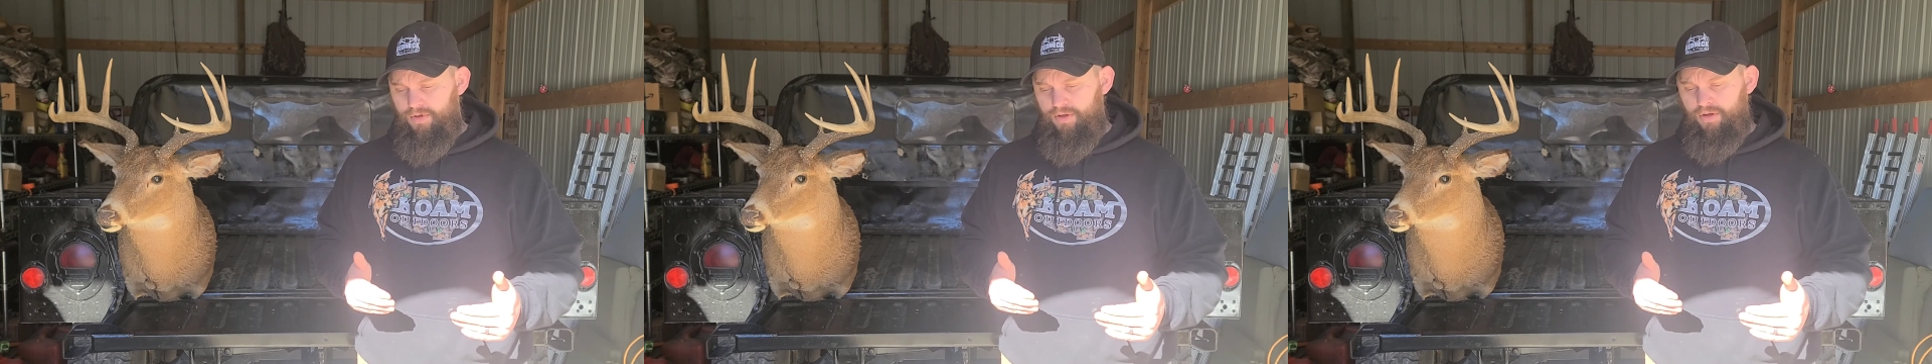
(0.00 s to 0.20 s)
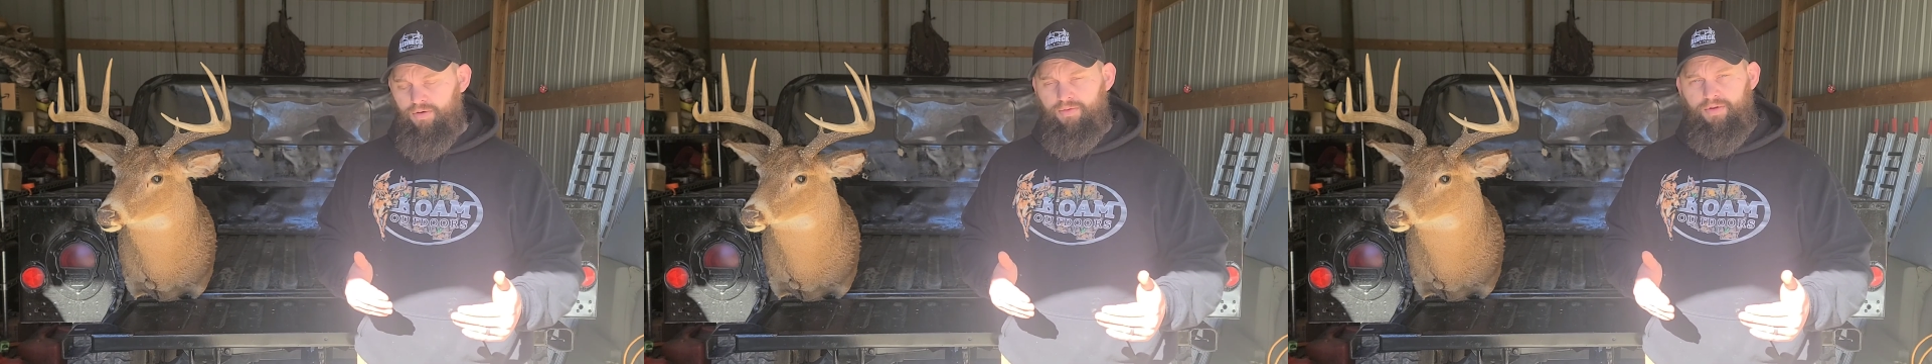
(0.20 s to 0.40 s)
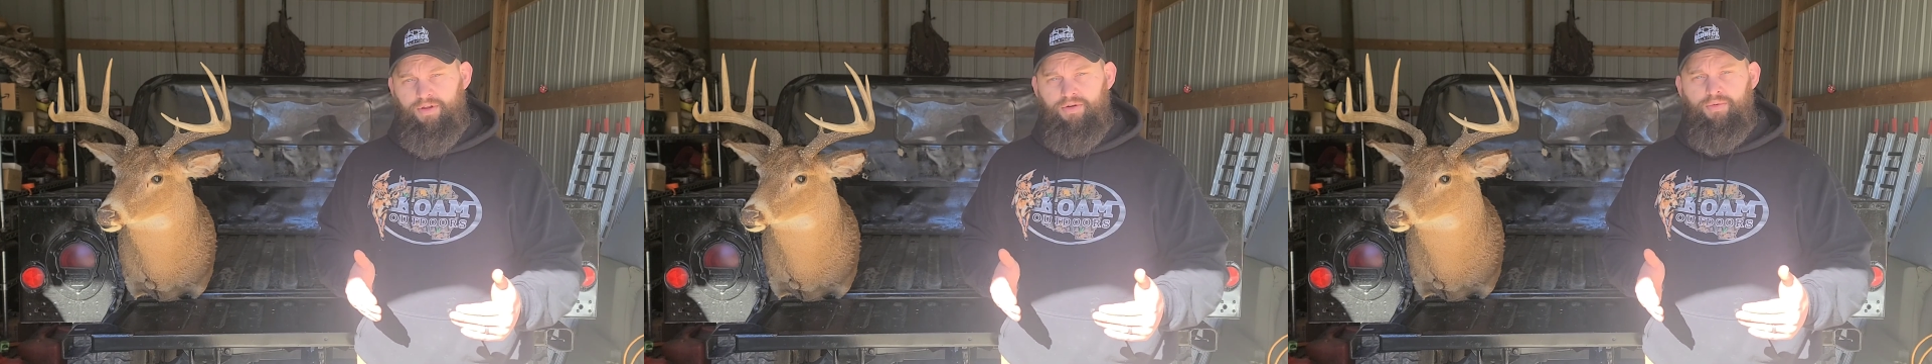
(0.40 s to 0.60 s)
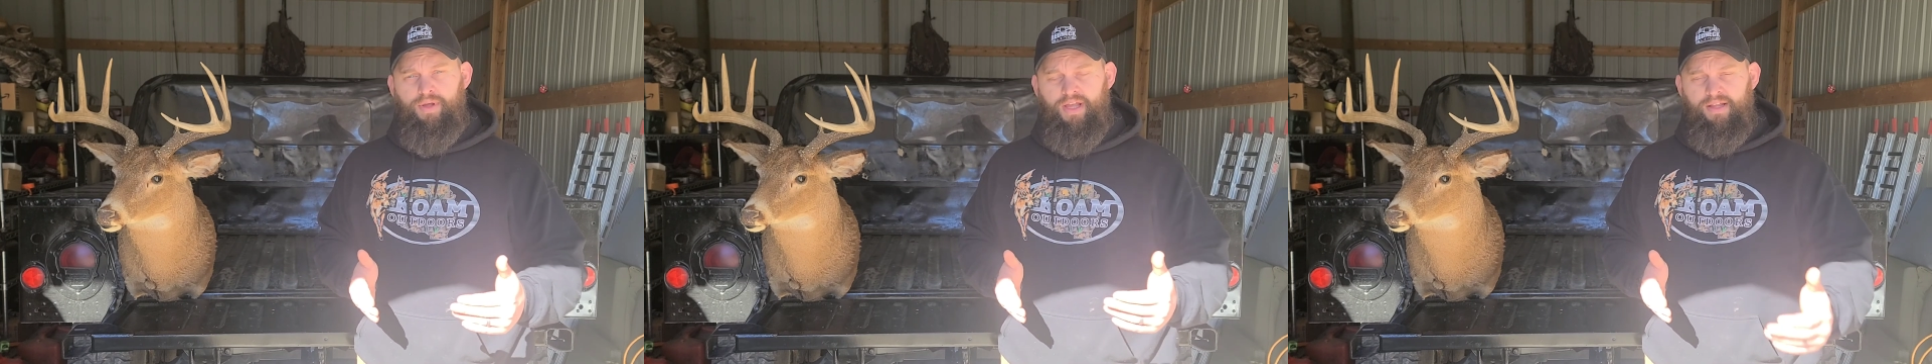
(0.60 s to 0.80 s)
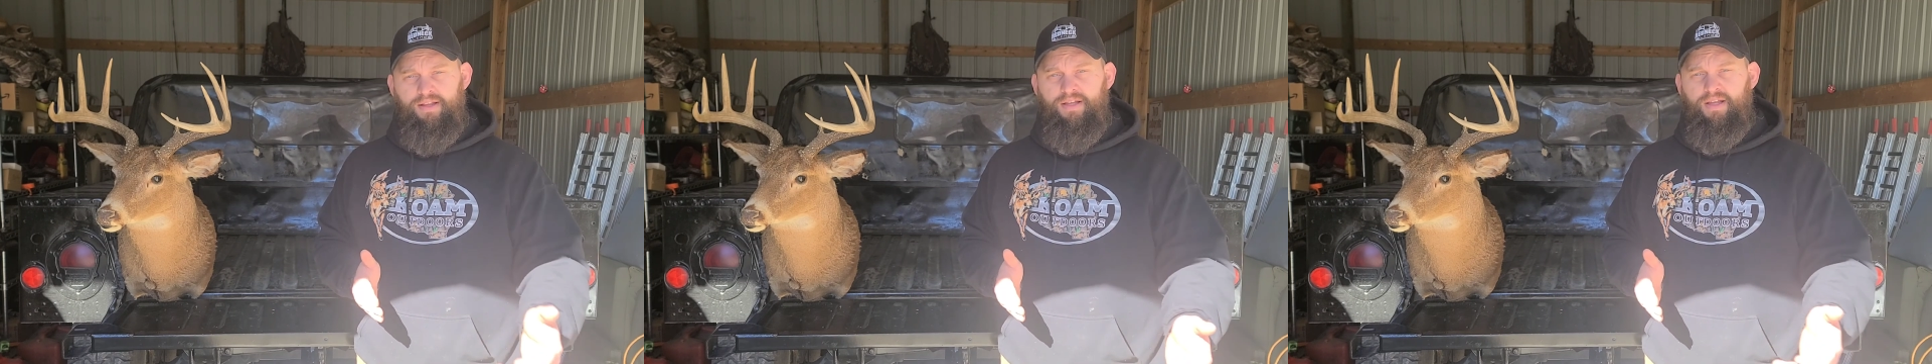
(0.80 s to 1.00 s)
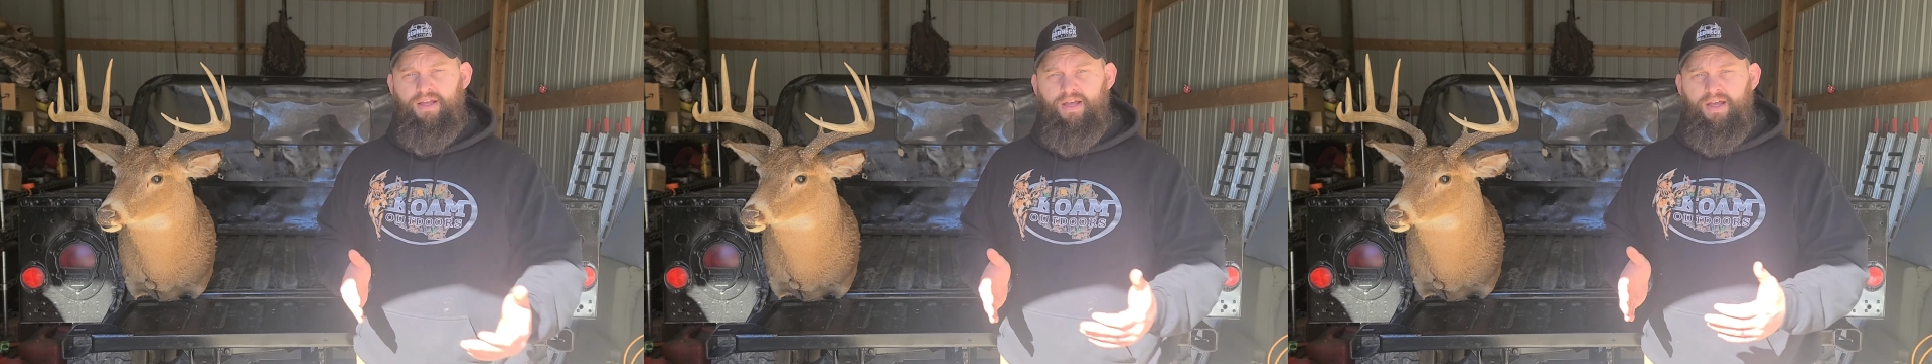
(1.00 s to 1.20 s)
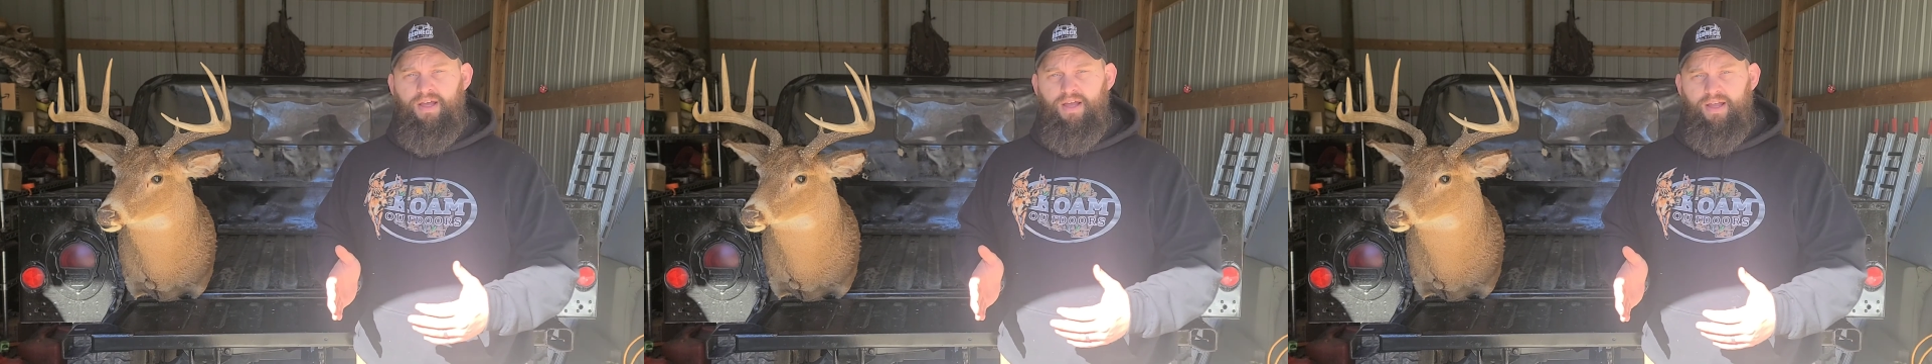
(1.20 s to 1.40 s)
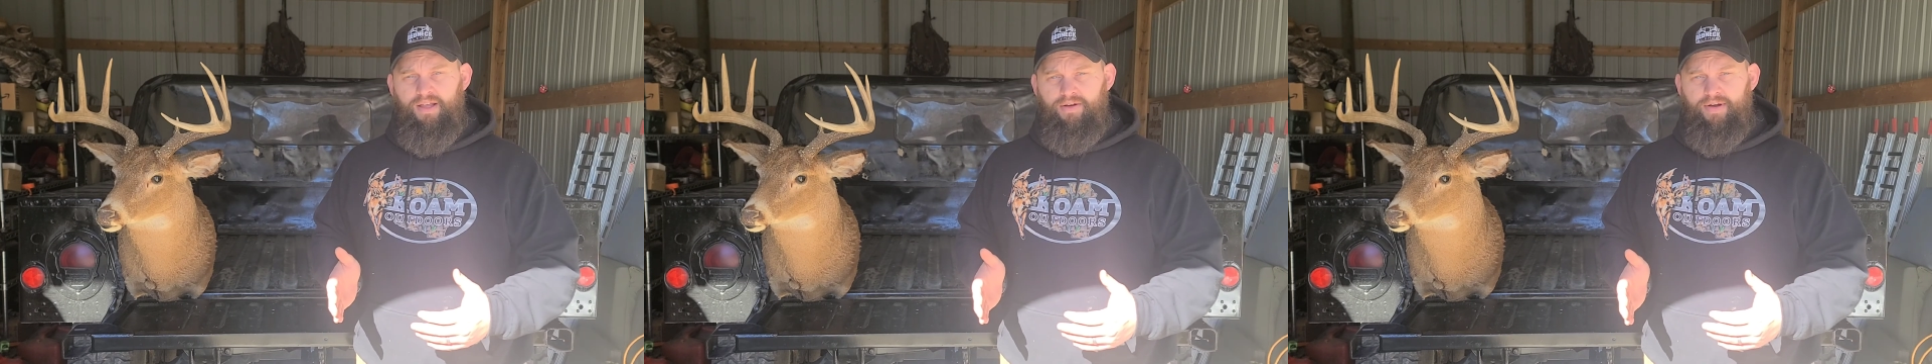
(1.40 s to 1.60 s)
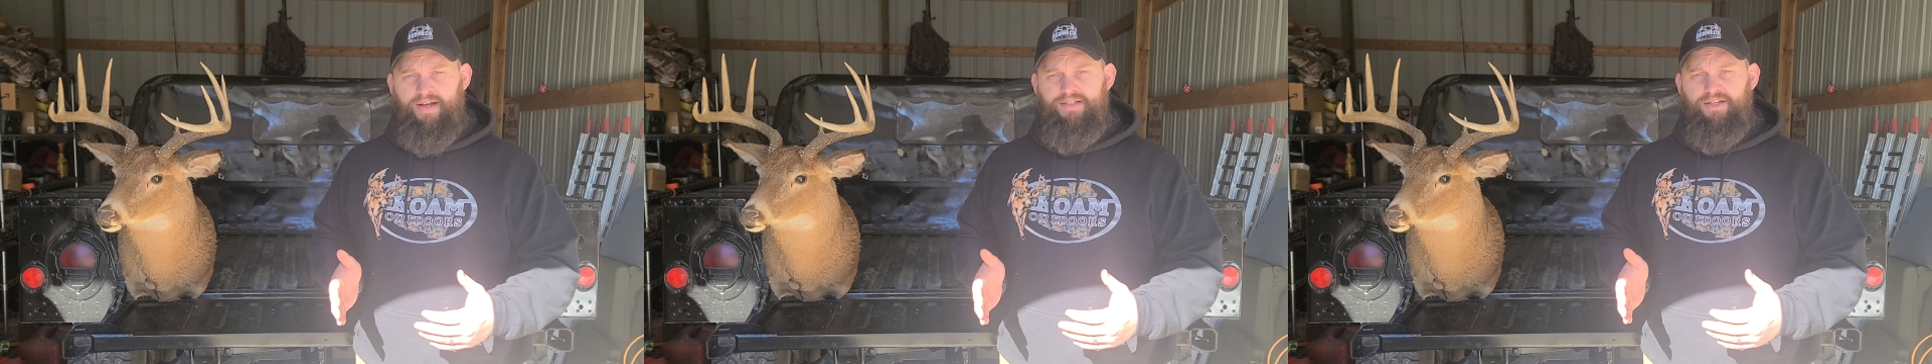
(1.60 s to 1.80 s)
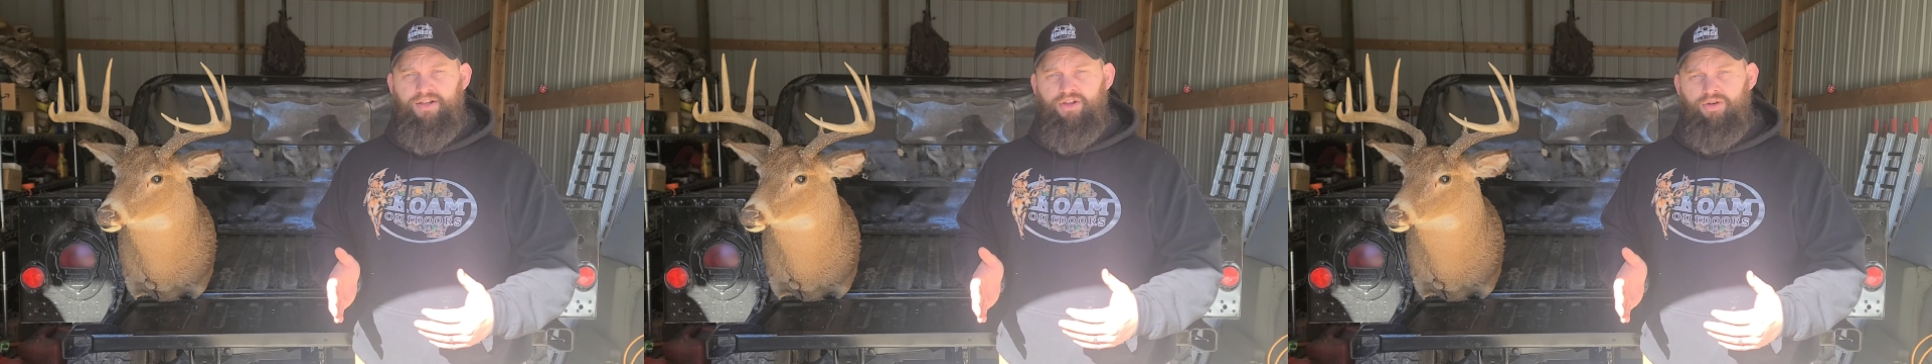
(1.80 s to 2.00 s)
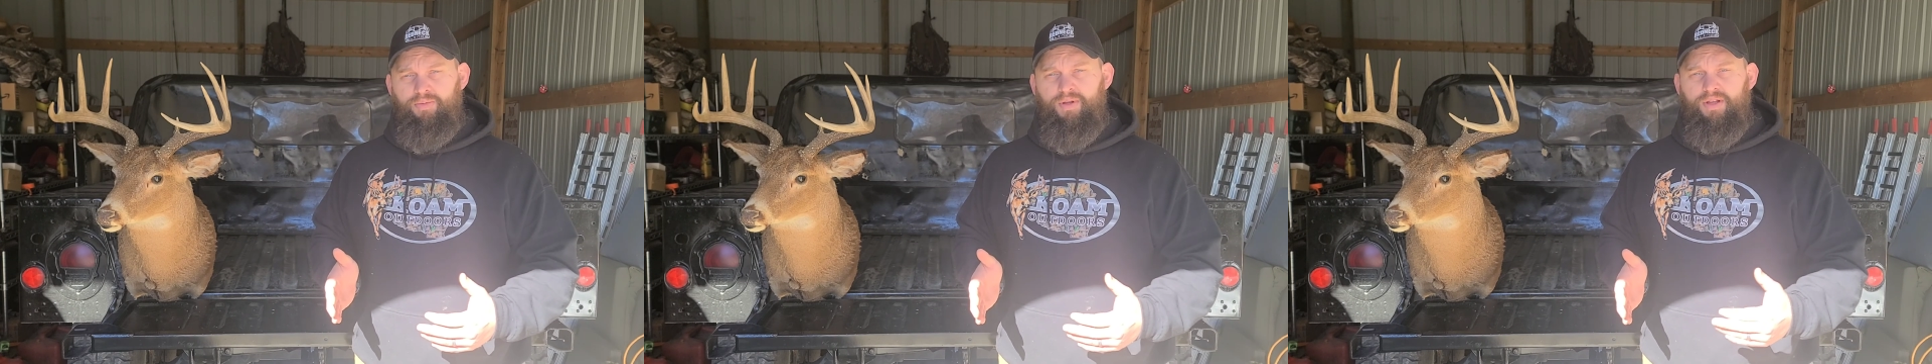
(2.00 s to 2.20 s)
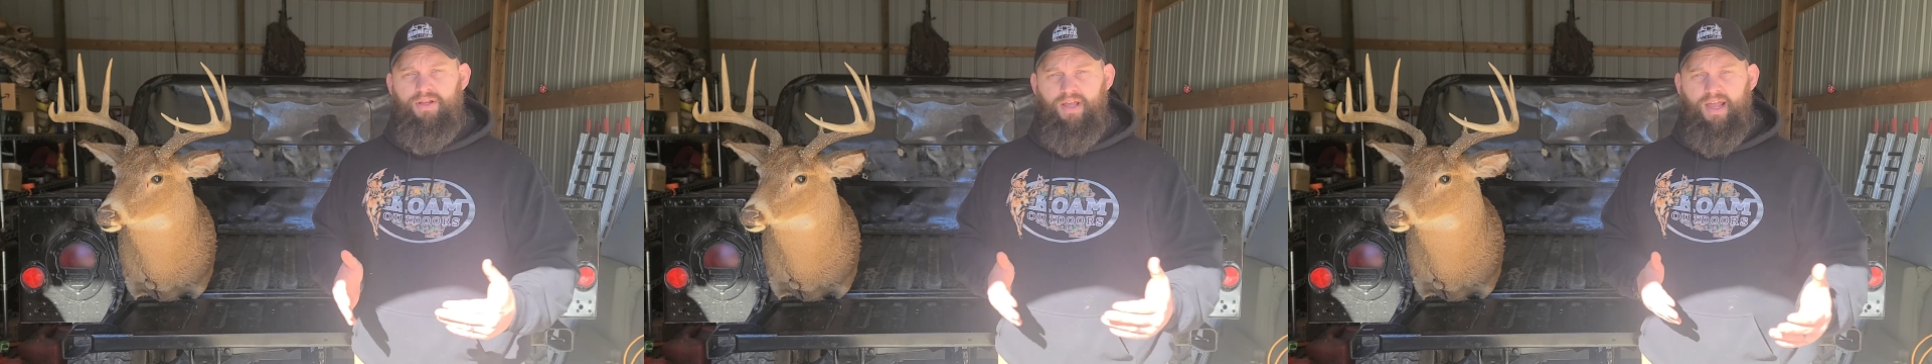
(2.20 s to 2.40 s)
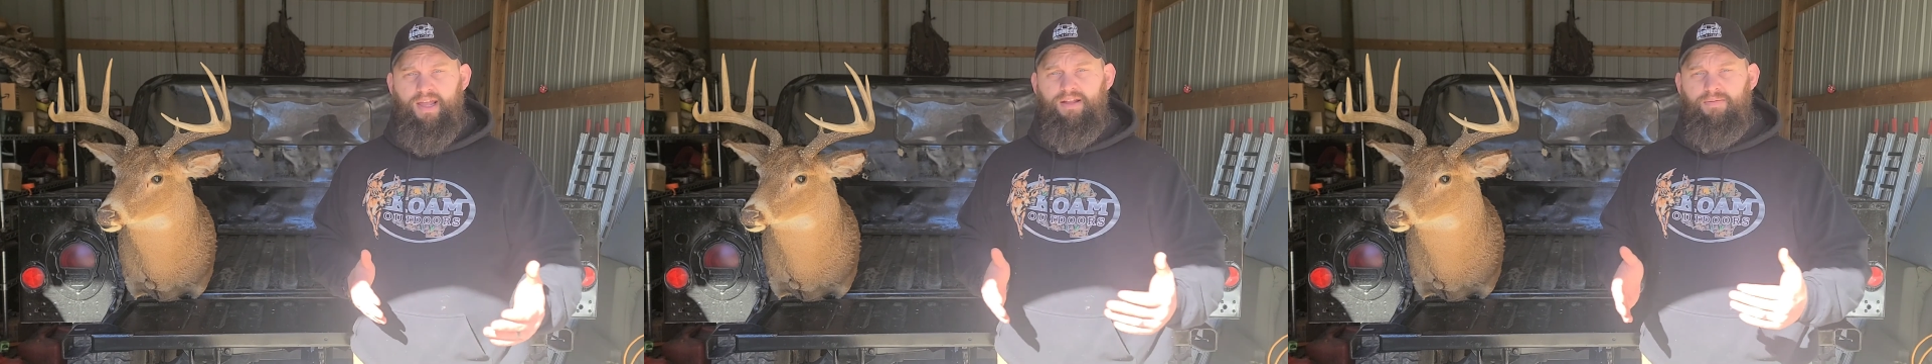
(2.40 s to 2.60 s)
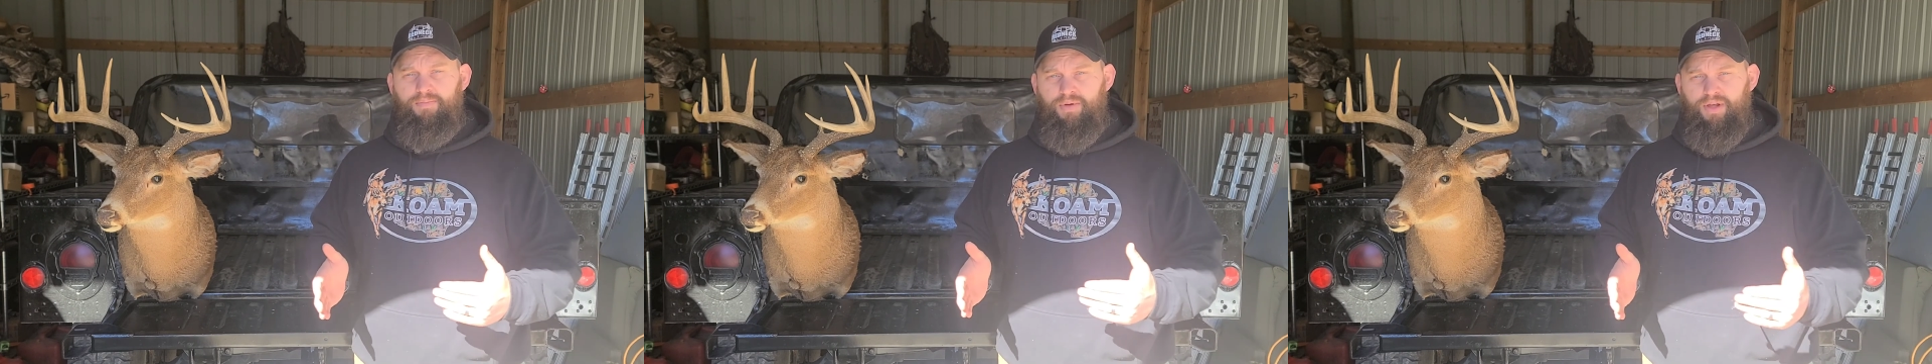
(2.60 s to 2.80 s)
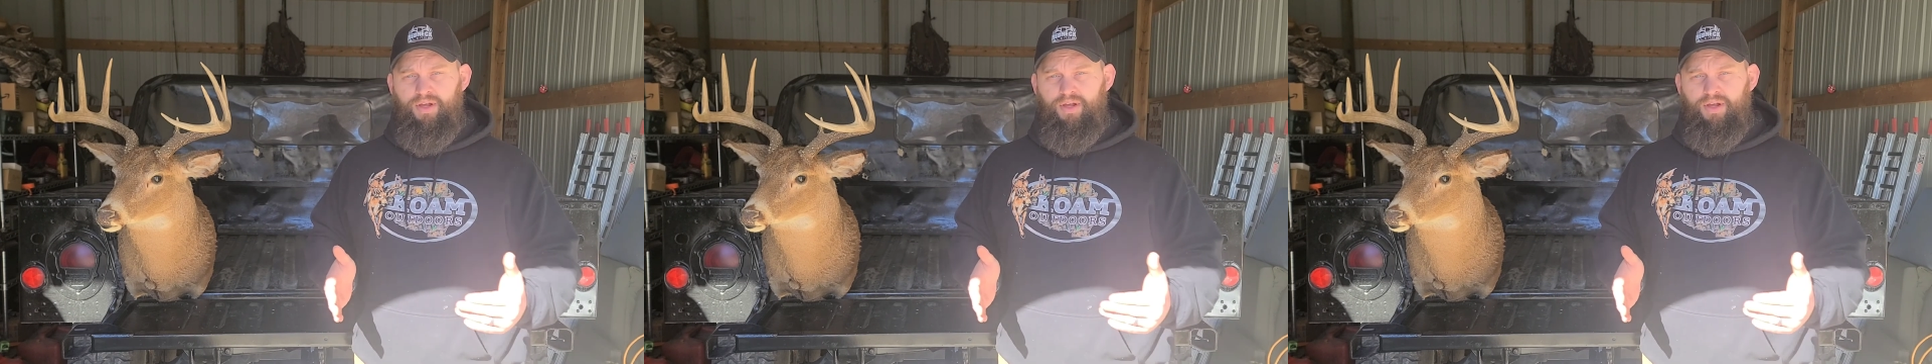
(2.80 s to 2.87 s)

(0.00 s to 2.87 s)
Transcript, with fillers: you eating it, you know, as a human, can it